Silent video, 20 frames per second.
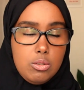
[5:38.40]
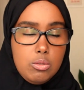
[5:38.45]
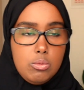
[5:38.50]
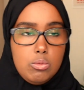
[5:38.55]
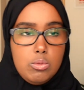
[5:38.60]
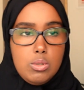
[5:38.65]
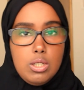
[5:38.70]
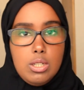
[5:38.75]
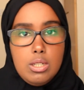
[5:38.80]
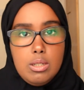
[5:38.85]
to
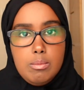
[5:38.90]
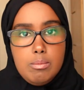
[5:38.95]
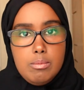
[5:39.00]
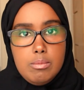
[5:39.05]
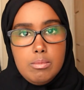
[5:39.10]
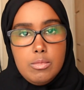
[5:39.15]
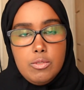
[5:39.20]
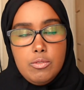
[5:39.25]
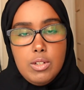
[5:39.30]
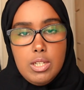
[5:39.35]
um,
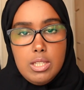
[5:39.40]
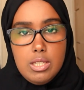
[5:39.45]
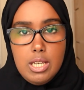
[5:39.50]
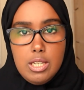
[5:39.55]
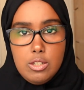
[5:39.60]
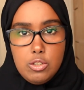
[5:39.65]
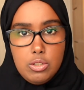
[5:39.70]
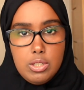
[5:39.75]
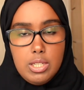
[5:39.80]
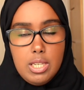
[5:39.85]
further
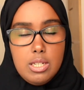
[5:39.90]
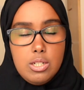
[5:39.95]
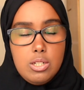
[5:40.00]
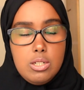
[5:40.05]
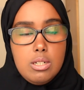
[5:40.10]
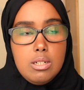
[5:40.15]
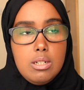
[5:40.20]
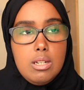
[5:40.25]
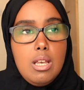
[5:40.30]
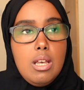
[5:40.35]

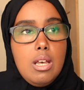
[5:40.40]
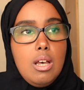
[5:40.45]
education.